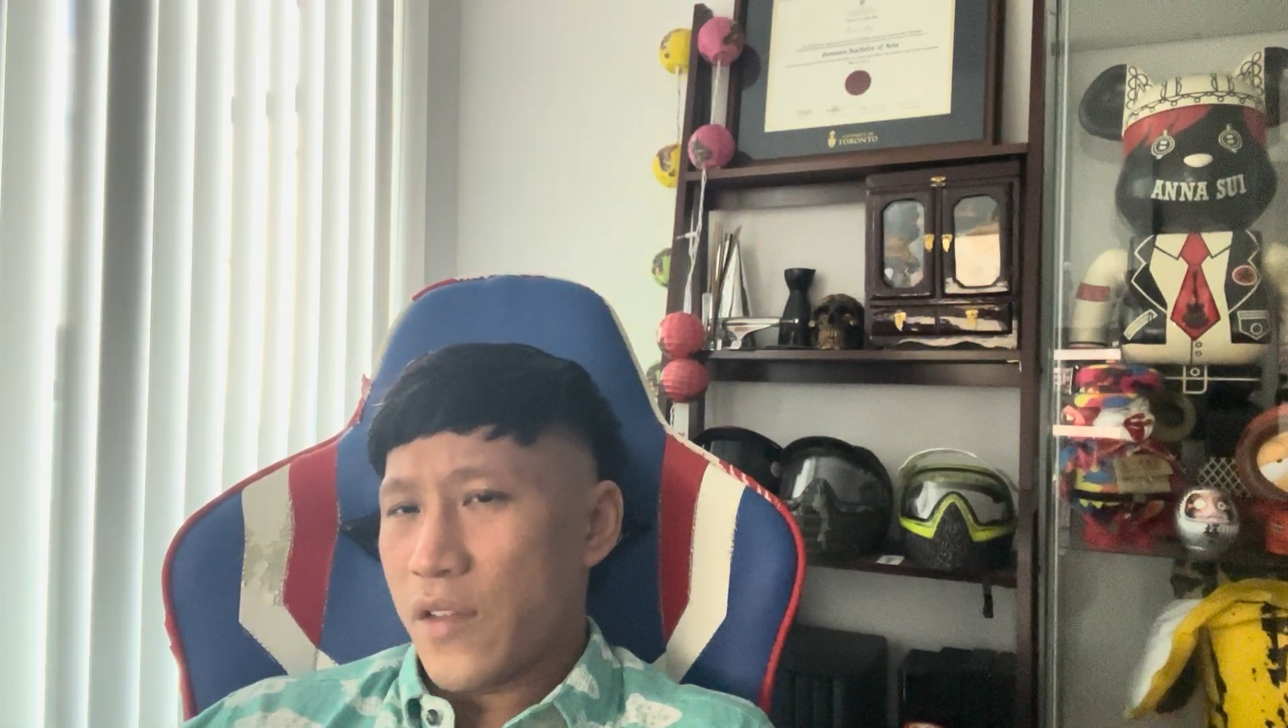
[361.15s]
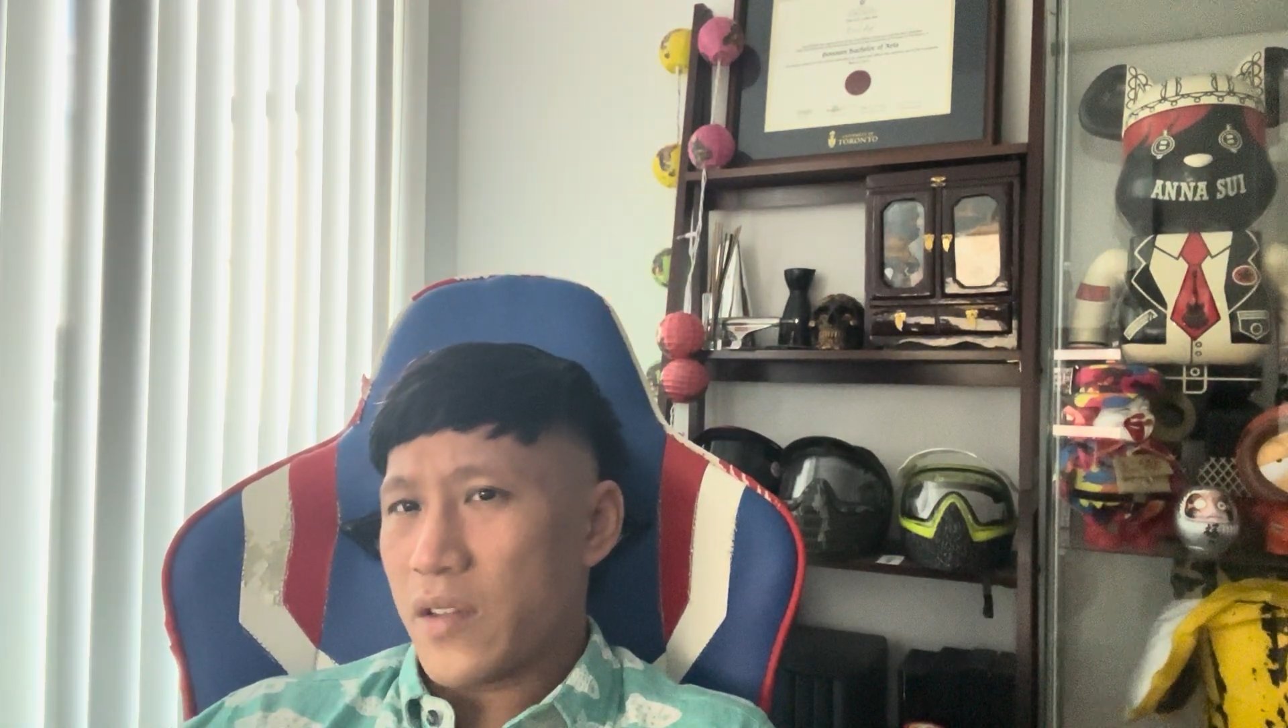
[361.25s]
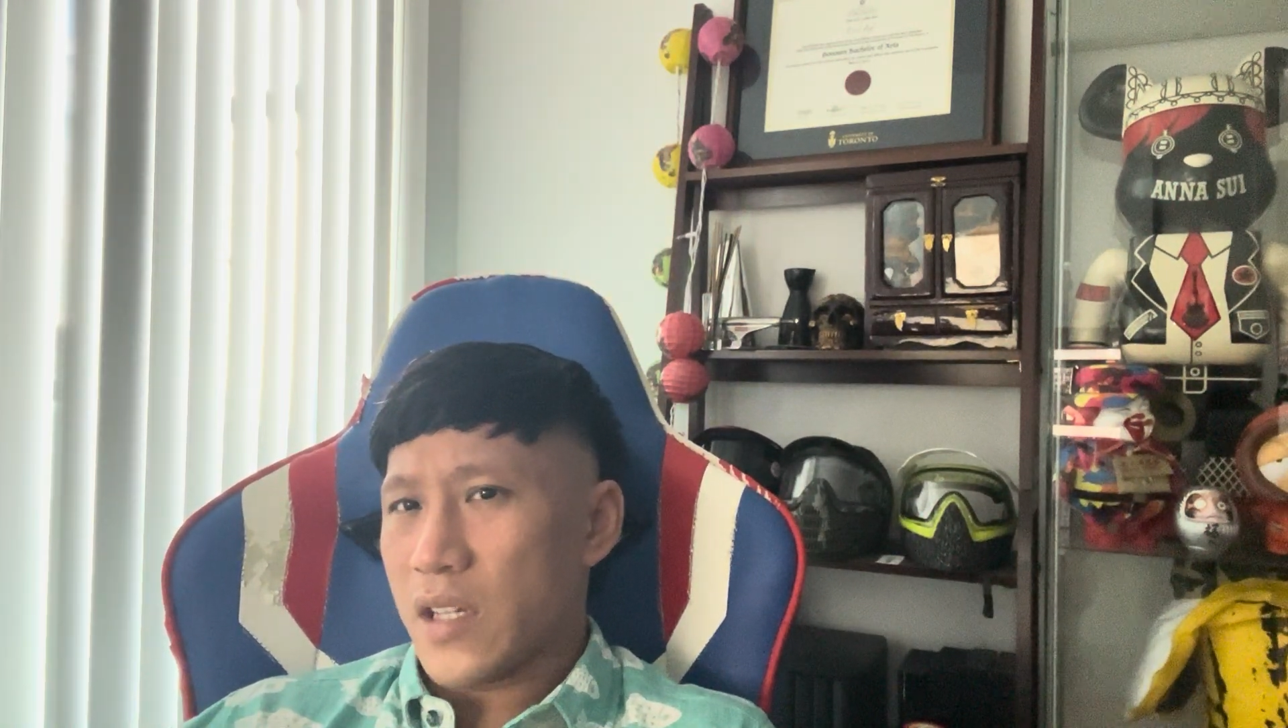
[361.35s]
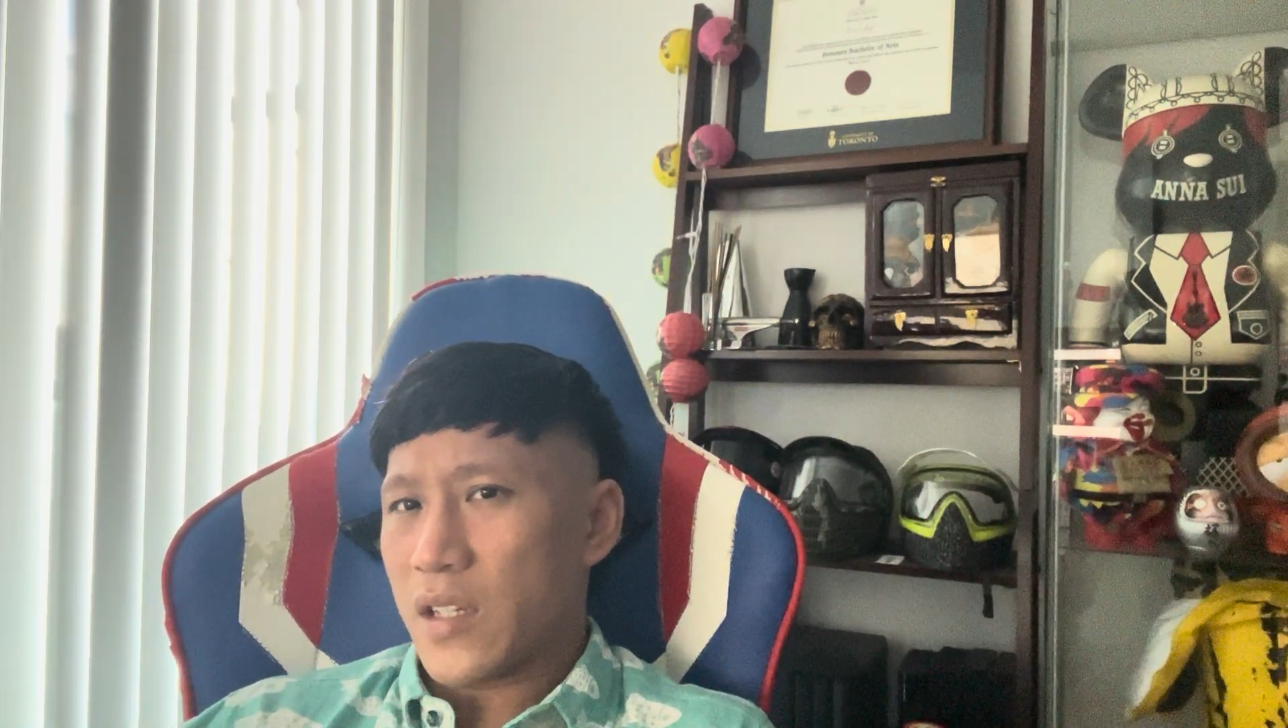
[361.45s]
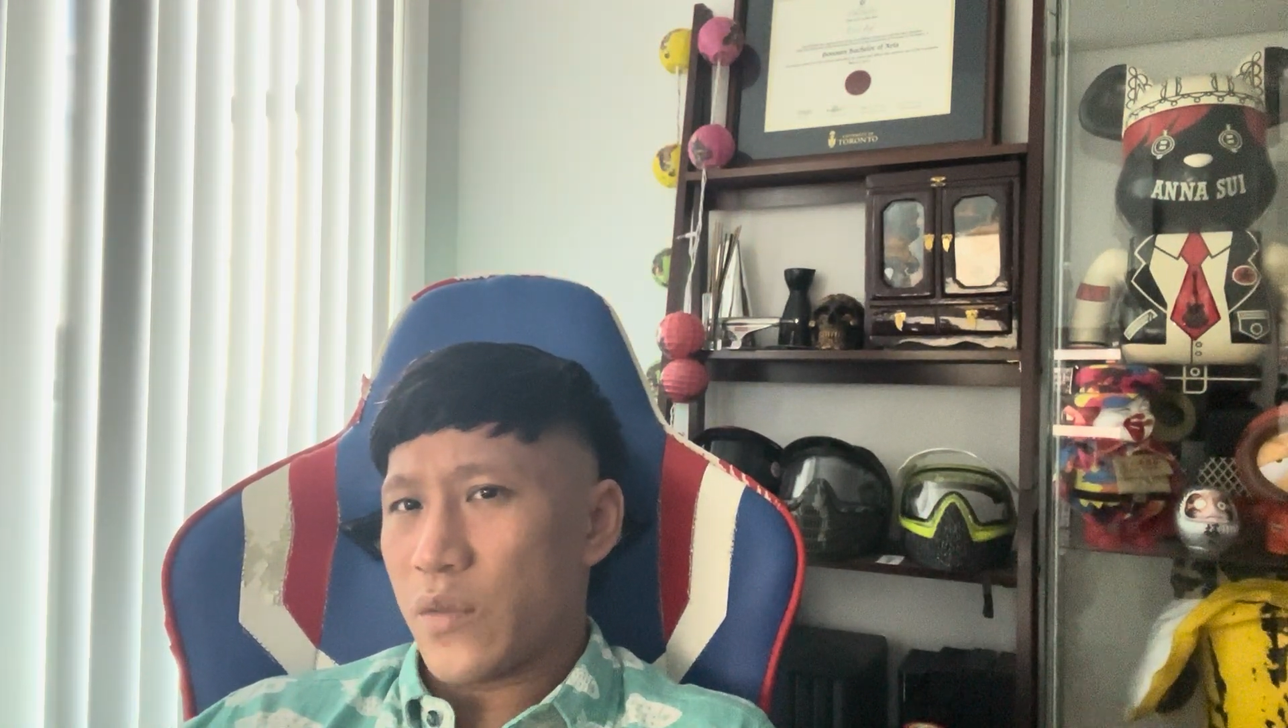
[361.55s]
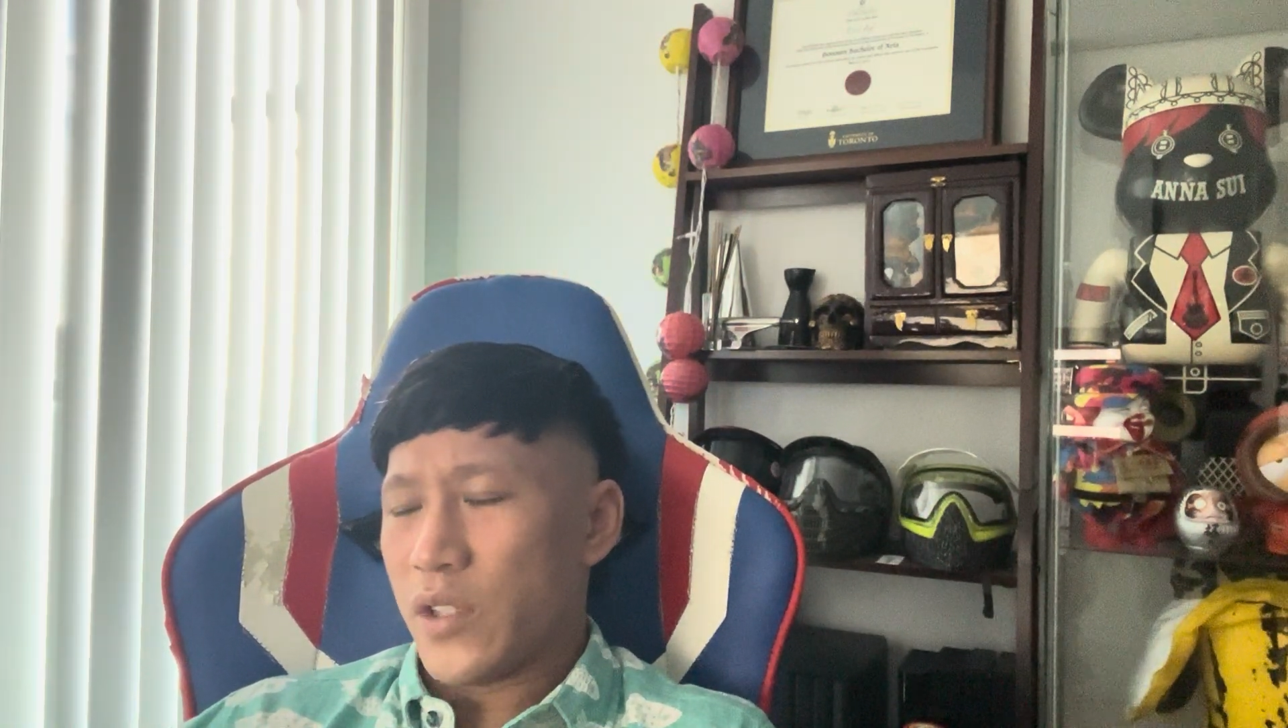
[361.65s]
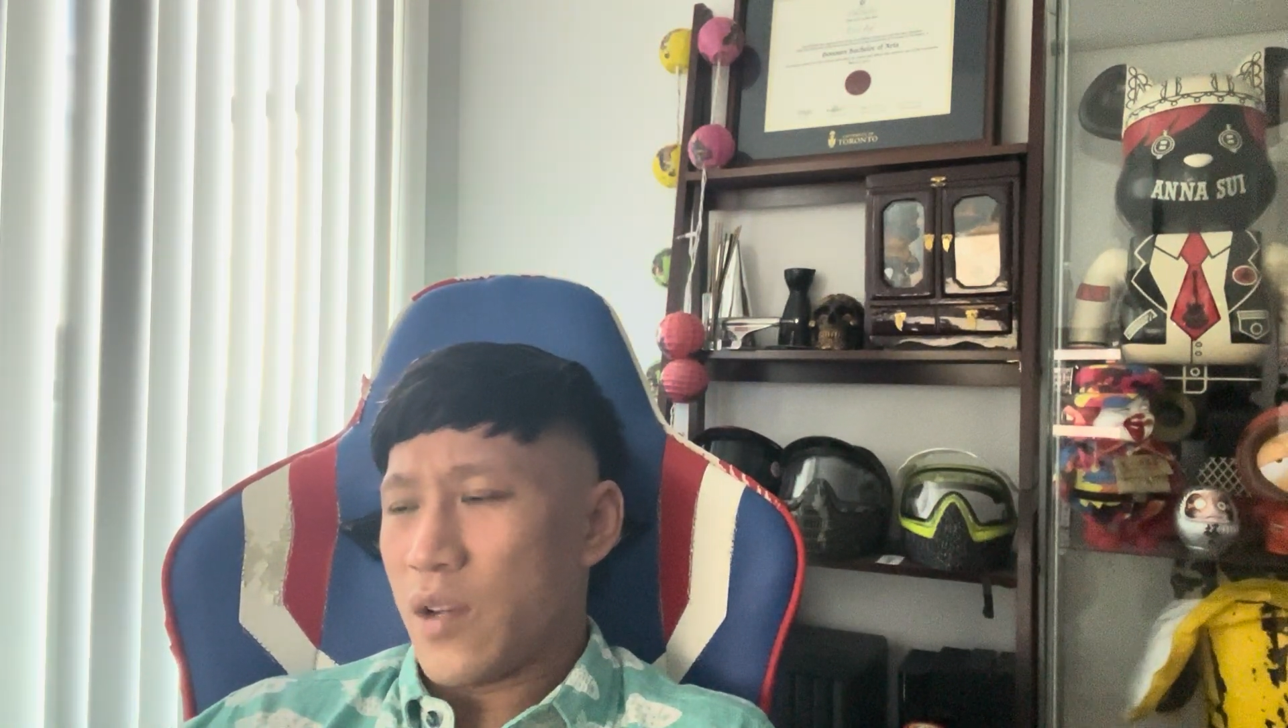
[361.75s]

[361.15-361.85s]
think that's like really